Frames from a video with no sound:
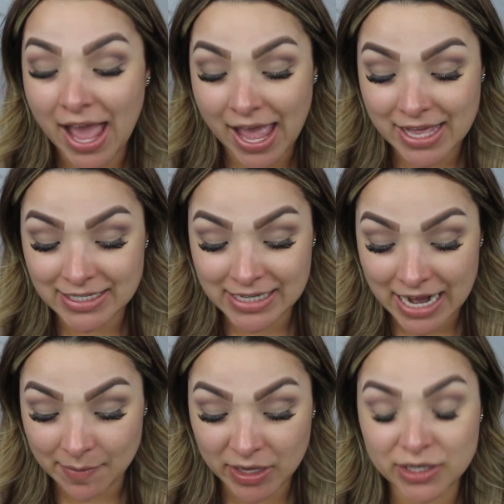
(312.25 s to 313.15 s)
And
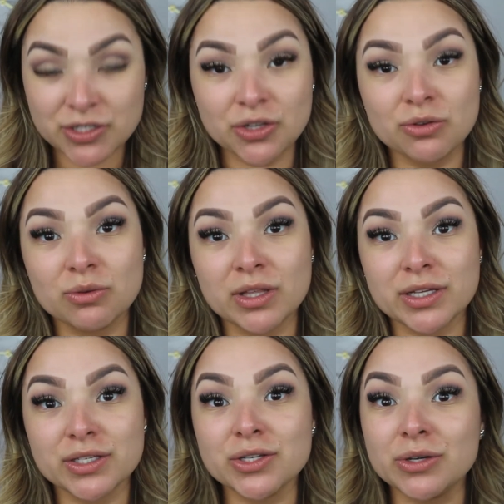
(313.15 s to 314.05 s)
today I'm gonna do
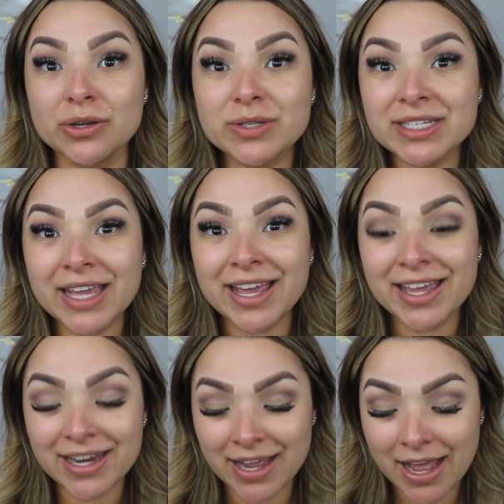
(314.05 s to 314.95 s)
the Studio Skin.